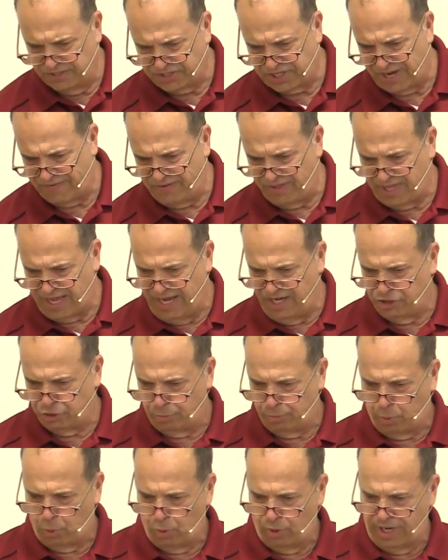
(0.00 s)
seventh
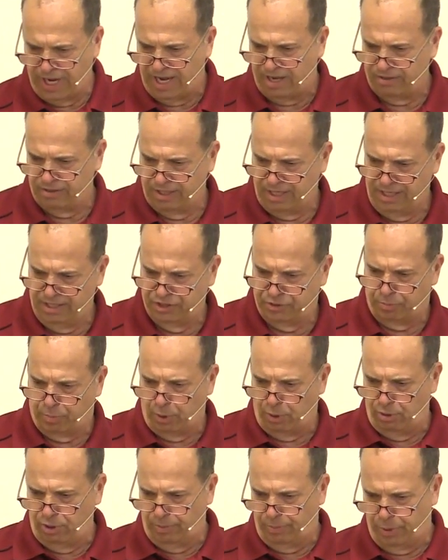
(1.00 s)
angel poured out his
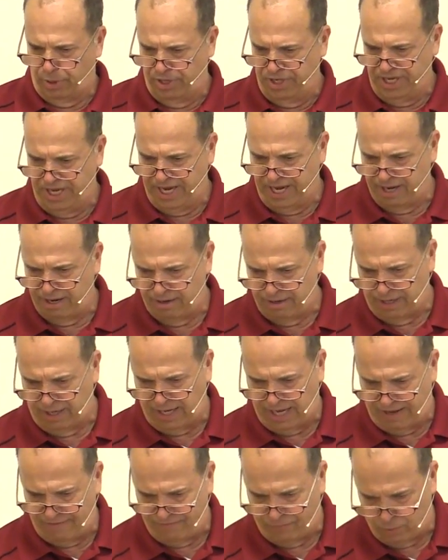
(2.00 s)
bowl upon the air, and a loud